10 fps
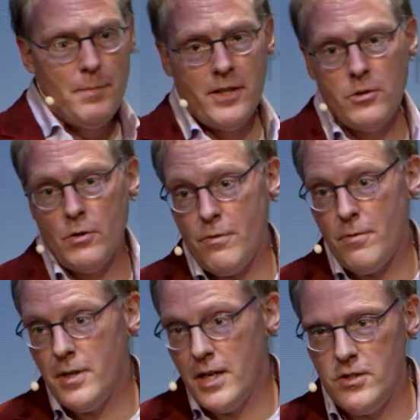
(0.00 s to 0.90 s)
Apache Software
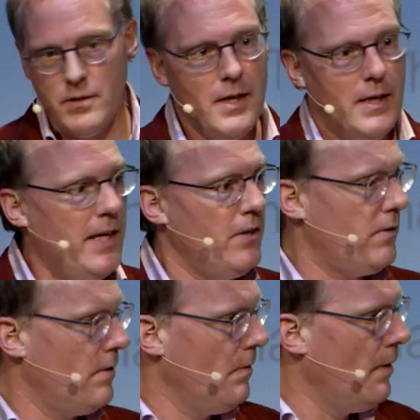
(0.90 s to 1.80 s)
Foundation
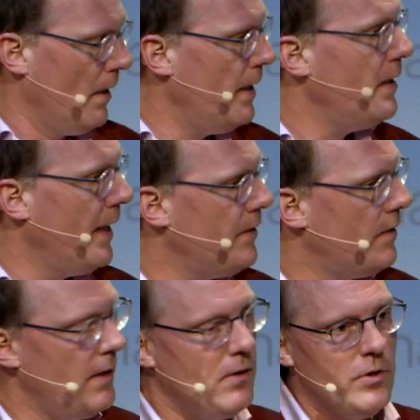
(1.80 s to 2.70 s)
is a legal
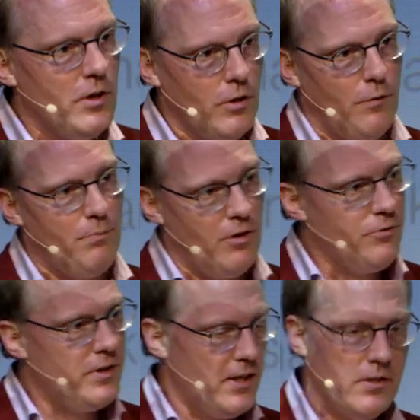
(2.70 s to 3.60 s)
entity with a lot of
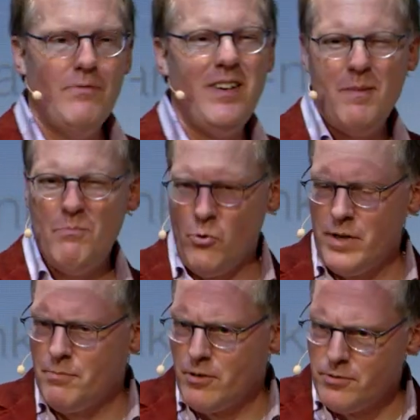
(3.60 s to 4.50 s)
process, very
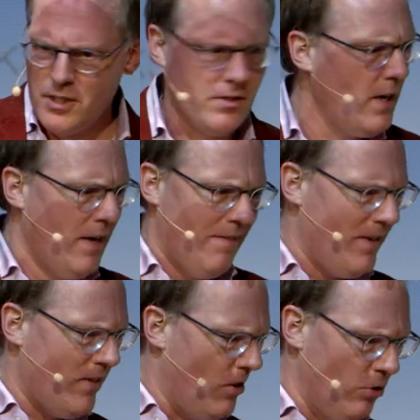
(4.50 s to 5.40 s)
boring process,
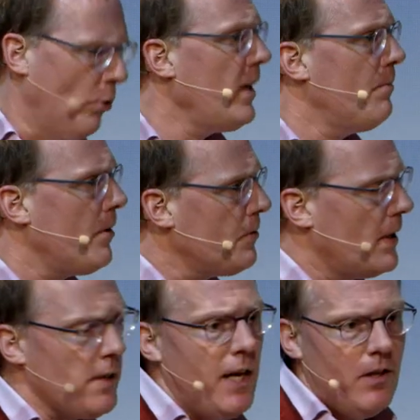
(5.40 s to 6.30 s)
very annoying process,